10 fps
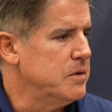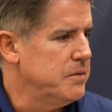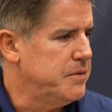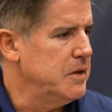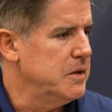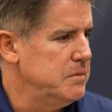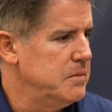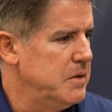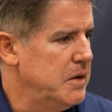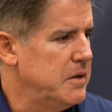feel it
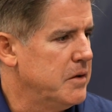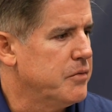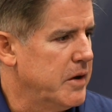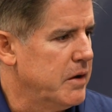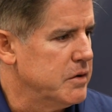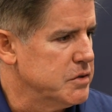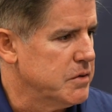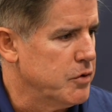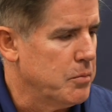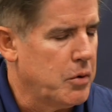in different areas
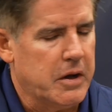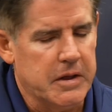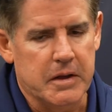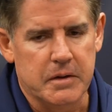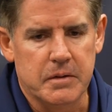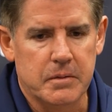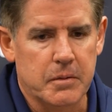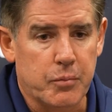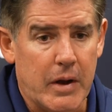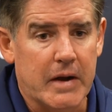of your body, and
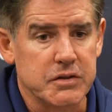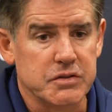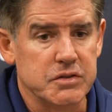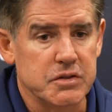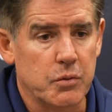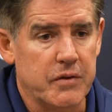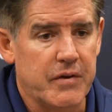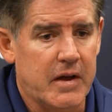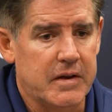the practices that we